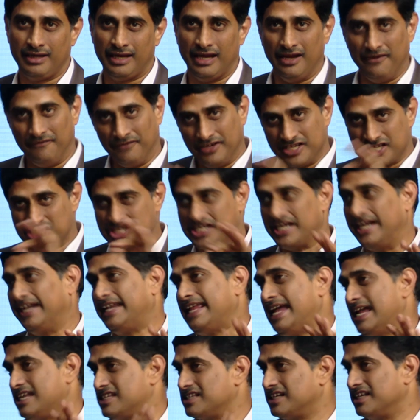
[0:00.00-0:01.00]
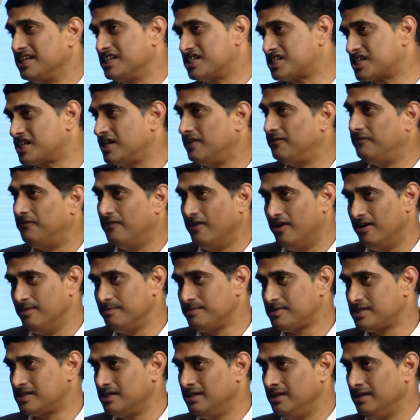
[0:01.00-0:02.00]
Every state has a register of
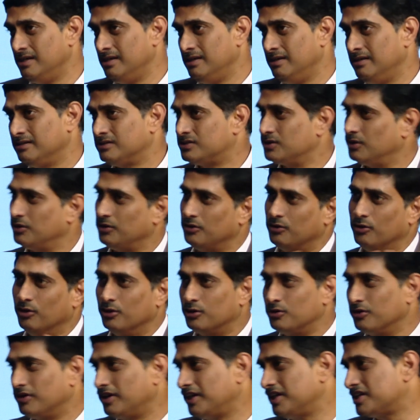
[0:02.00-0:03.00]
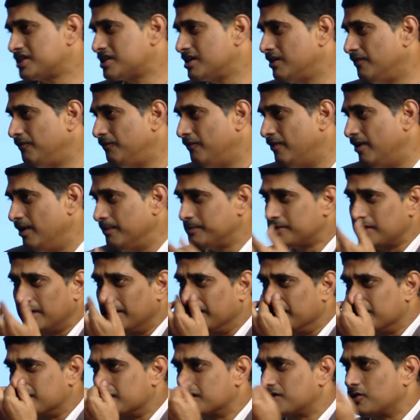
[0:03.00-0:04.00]
firms. So you go to register of firms
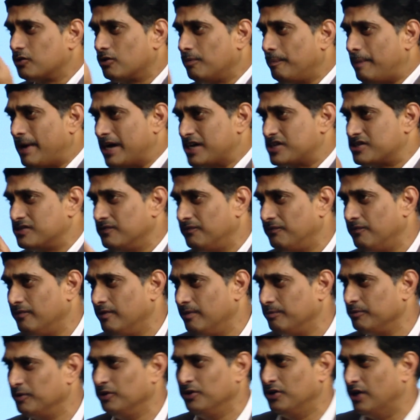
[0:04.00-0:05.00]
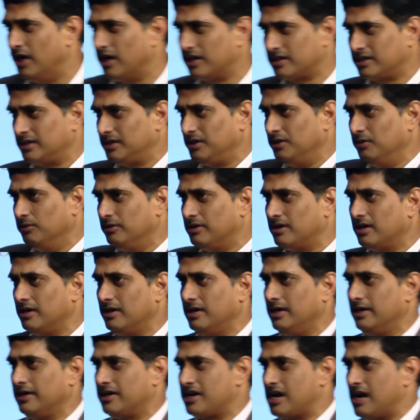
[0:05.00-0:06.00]
and register a partnership firm. You
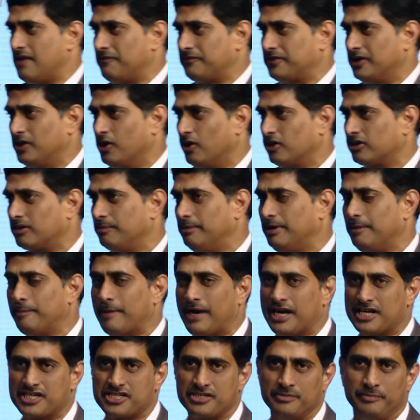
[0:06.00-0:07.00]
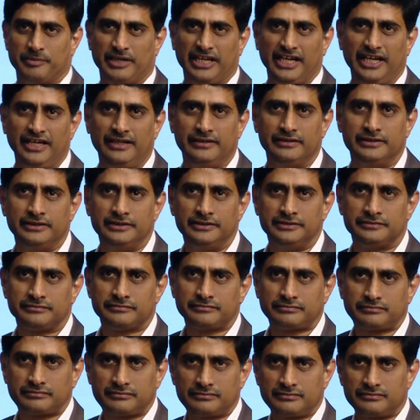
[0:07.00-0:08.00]
draft a document, partnership deed,
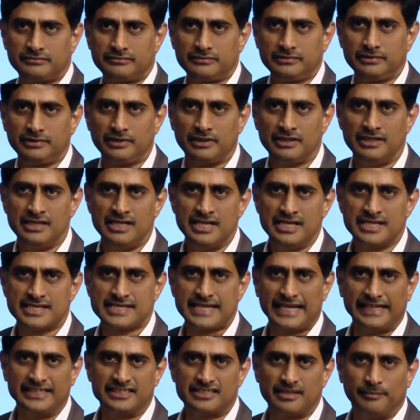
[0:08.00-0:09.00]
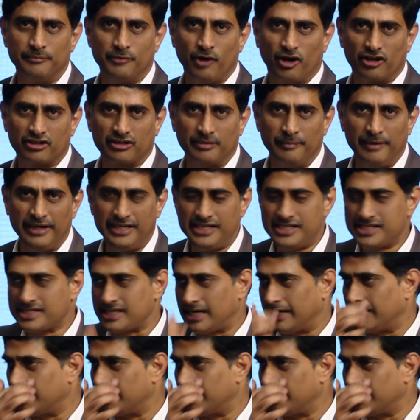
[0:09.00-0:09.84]
sign some documents